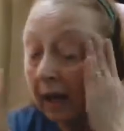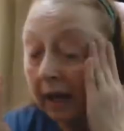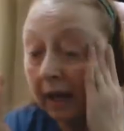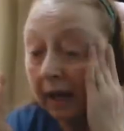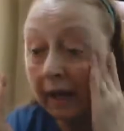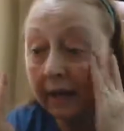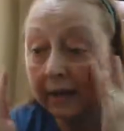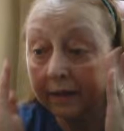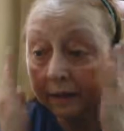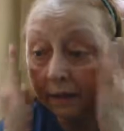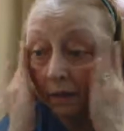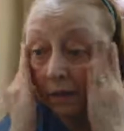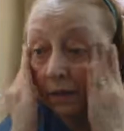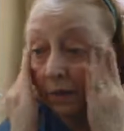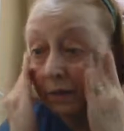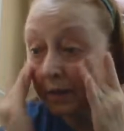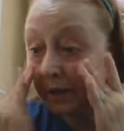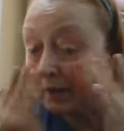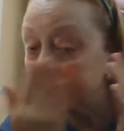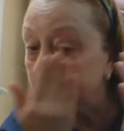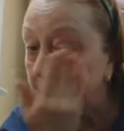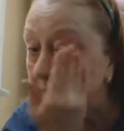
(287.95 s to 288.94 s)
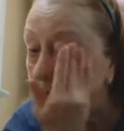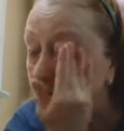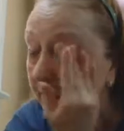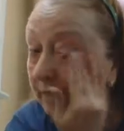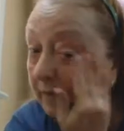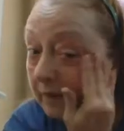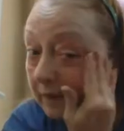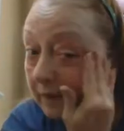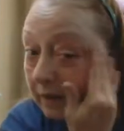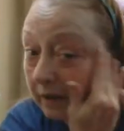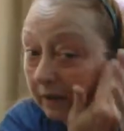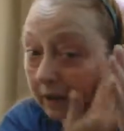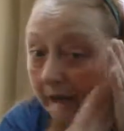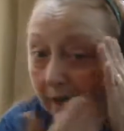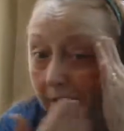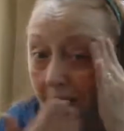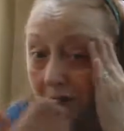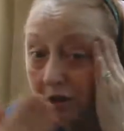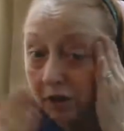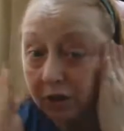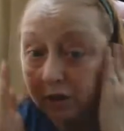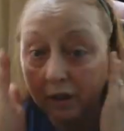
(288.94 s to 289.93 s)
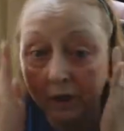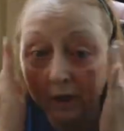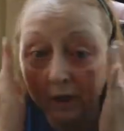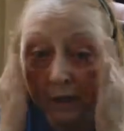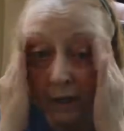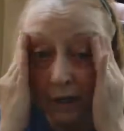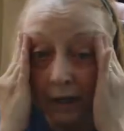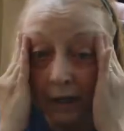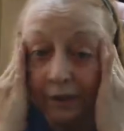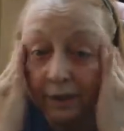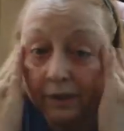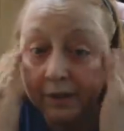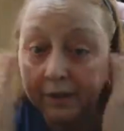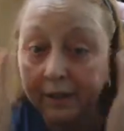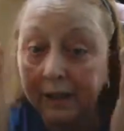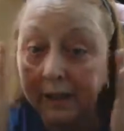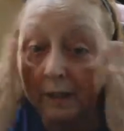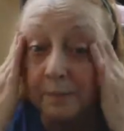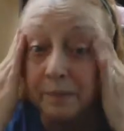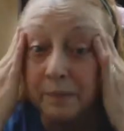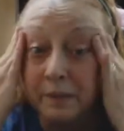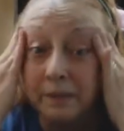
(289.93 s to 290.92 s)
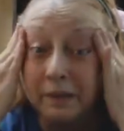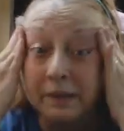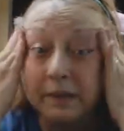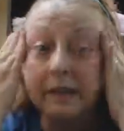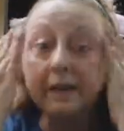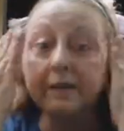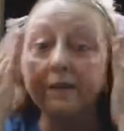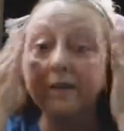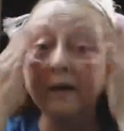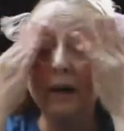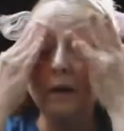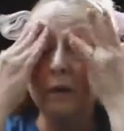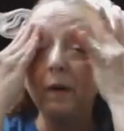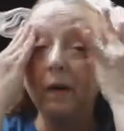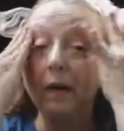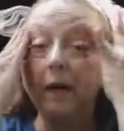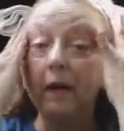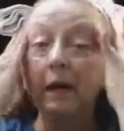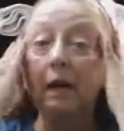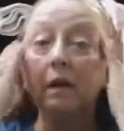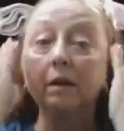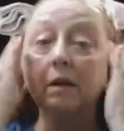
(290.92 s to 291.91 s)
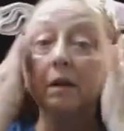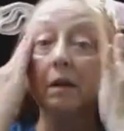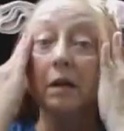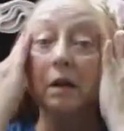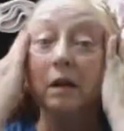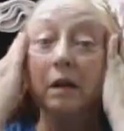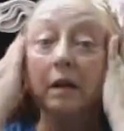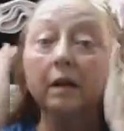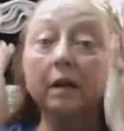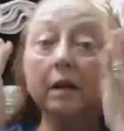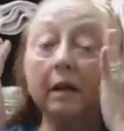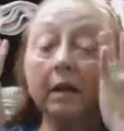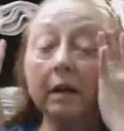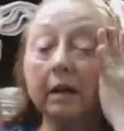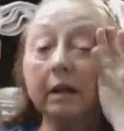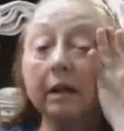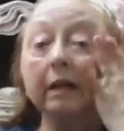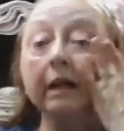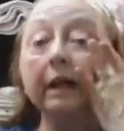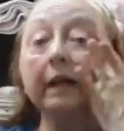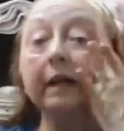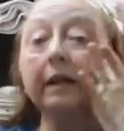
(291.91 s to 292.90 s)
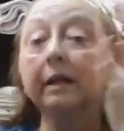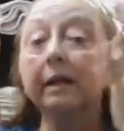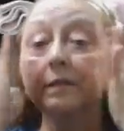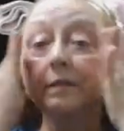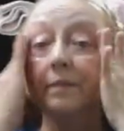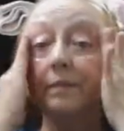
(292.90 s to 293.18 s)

And those, gosh, I just can't believe how well, like,